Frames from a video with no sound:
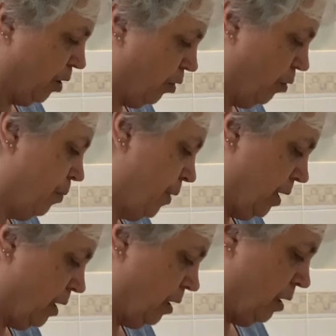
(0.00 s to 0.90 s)
below,
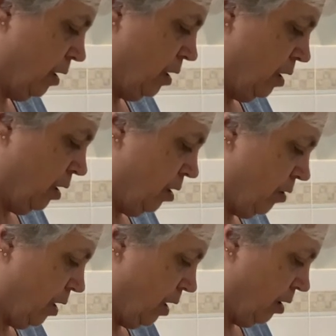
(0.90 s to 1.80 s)
but
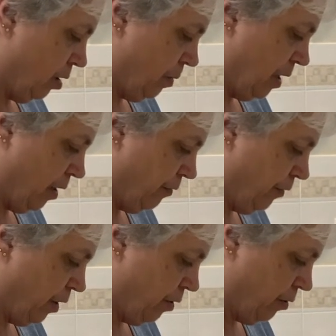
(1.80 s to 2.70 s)
you got, it'll be there
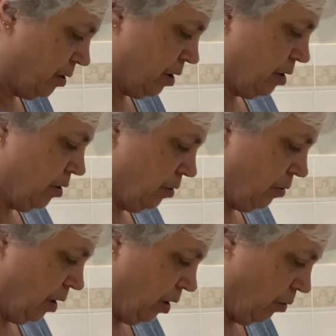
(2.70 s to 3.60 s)
for you to do
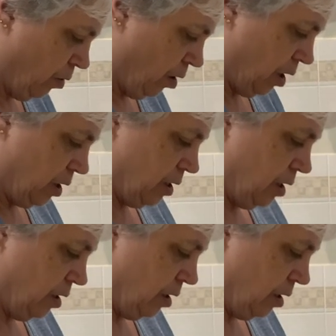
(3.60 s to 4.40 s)
what you want.